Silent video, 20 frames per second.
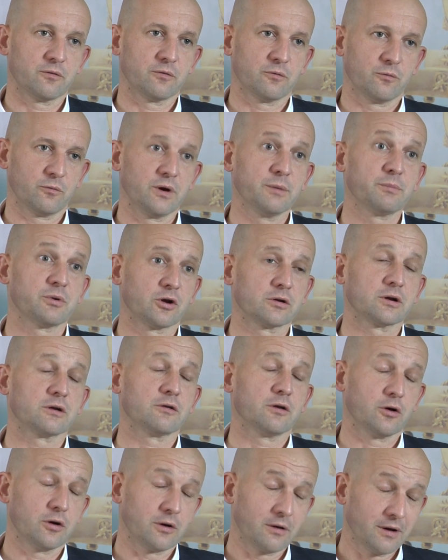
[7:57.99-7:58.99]

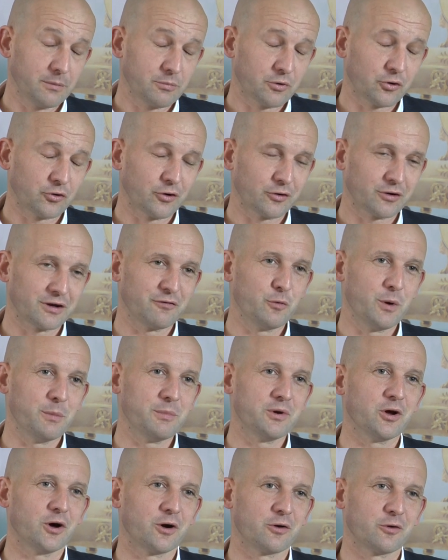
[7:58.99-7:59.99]
reproductive
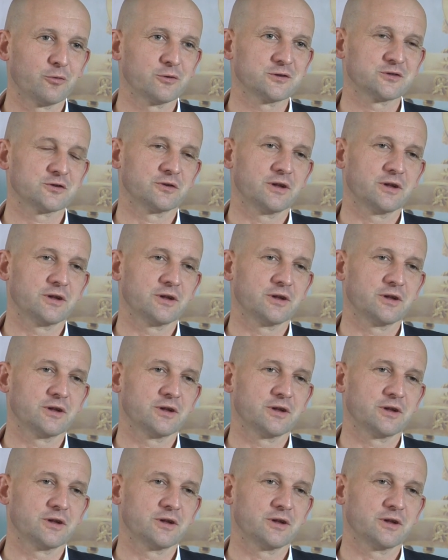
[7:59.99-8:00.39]
women are also